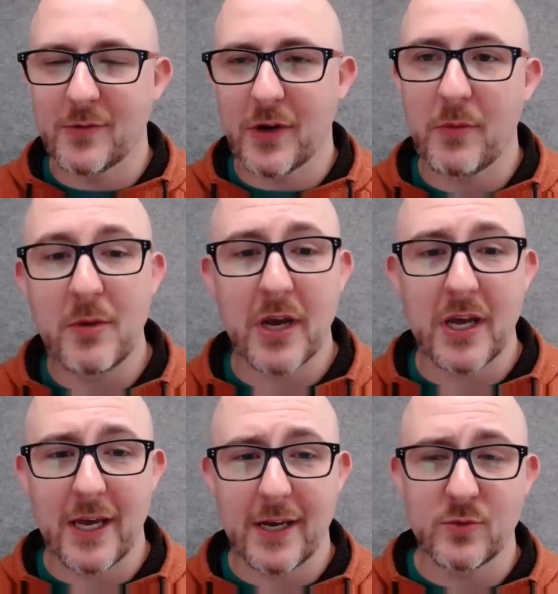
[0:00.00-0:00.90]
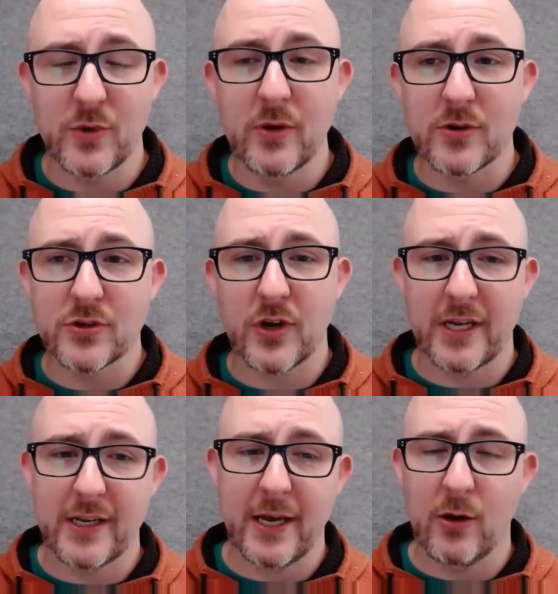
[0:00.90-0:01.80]
And what I mean by that is we were
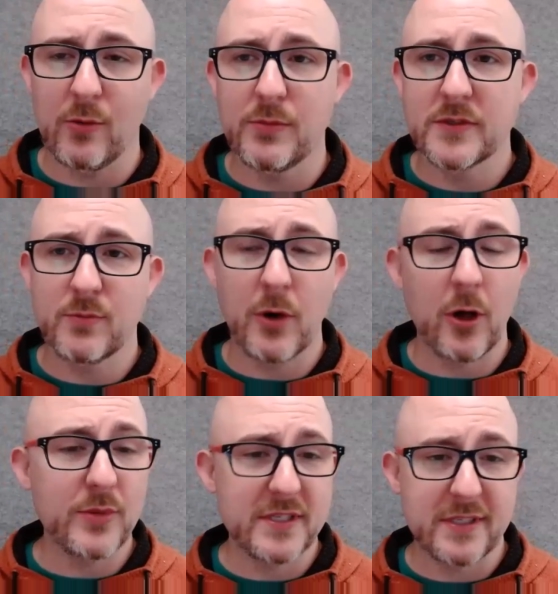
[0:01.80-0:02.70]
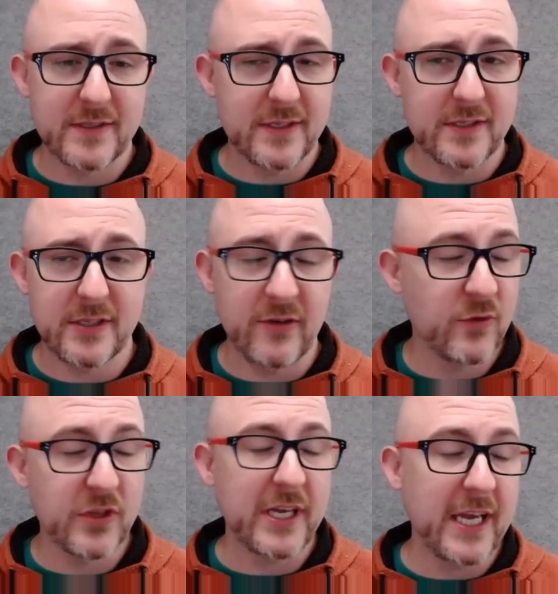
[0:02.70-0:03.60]
trying to help small businesses of
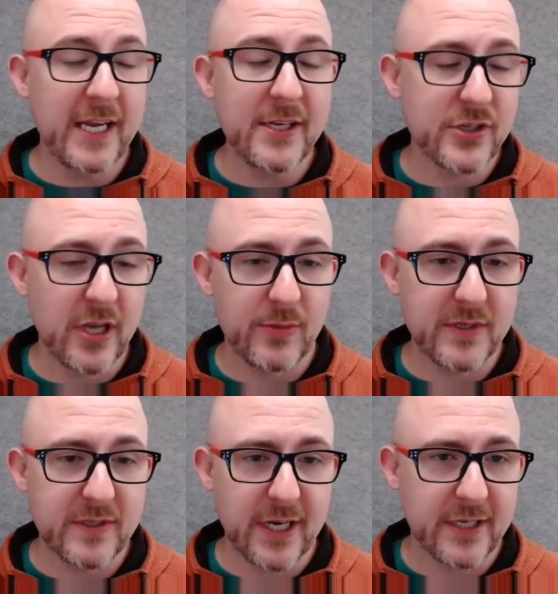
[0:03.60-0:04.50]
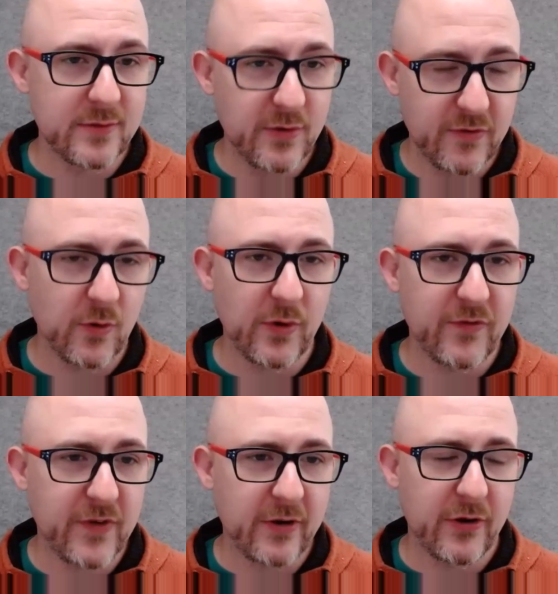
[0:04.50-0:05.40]
really any shape and size before we
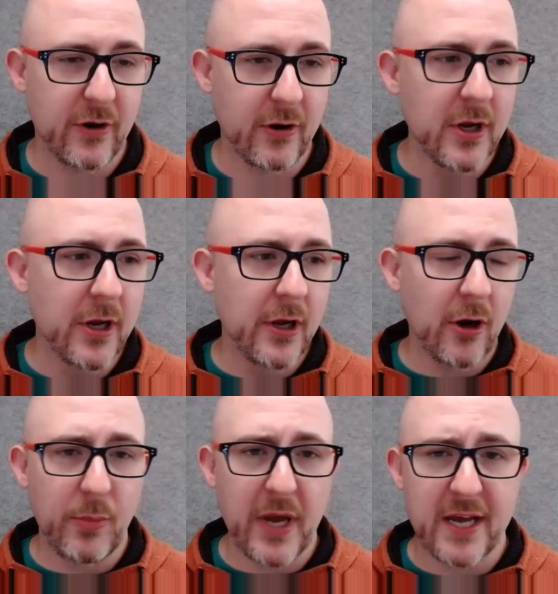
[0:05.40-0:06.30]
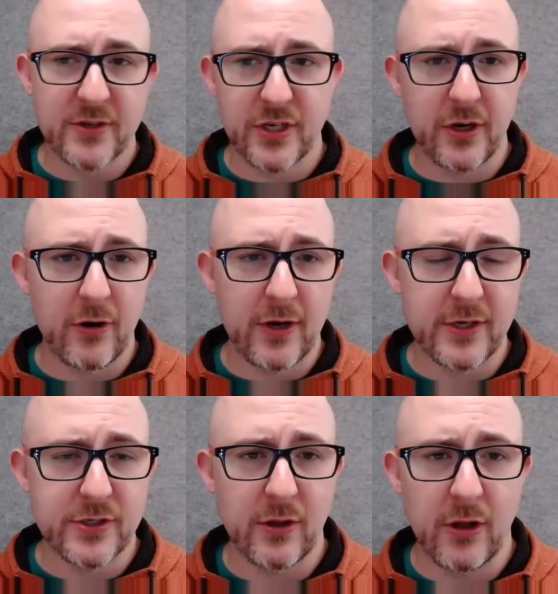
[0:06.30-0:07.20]
found our passion and our
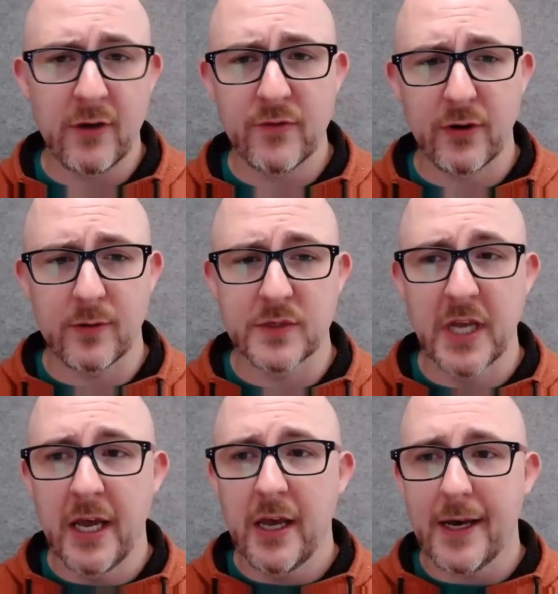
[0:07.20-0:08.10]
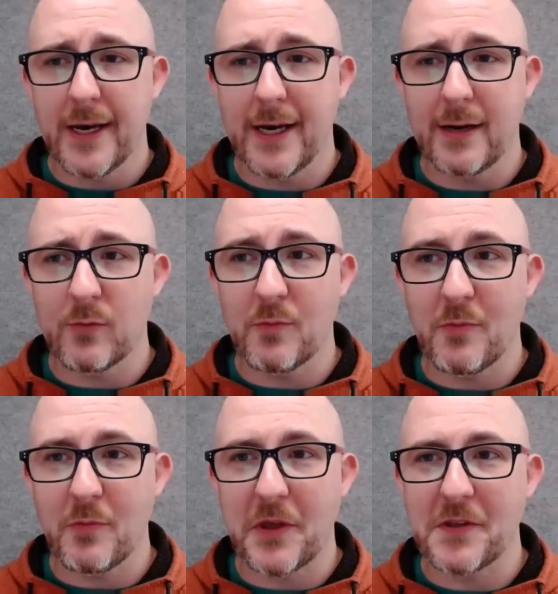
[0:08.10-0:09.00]
niche in law firms, uh,
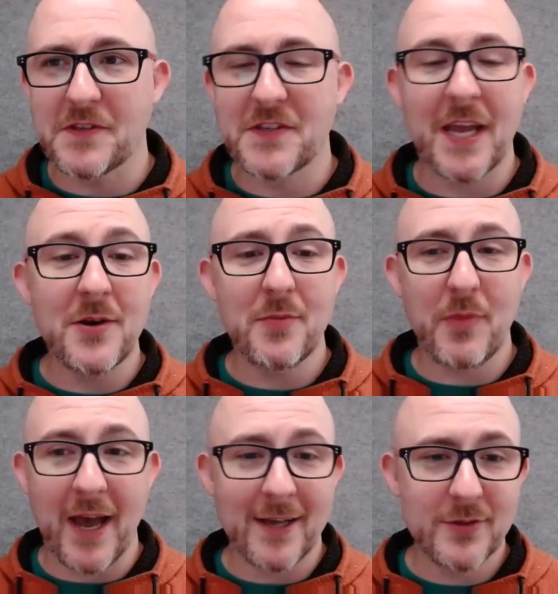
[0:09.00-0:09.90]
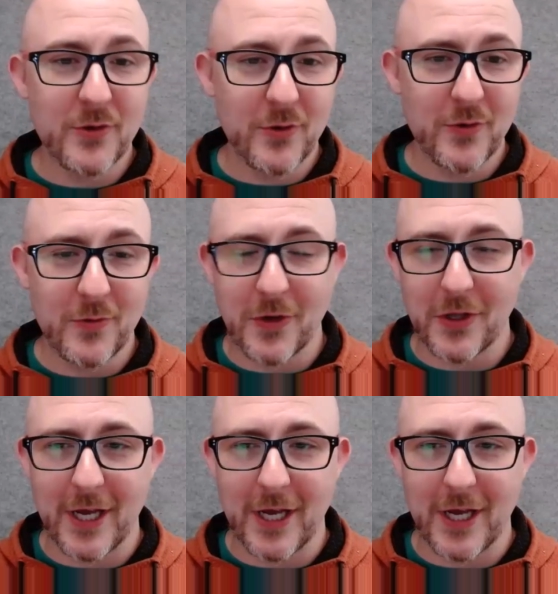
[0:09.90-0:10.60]
send past due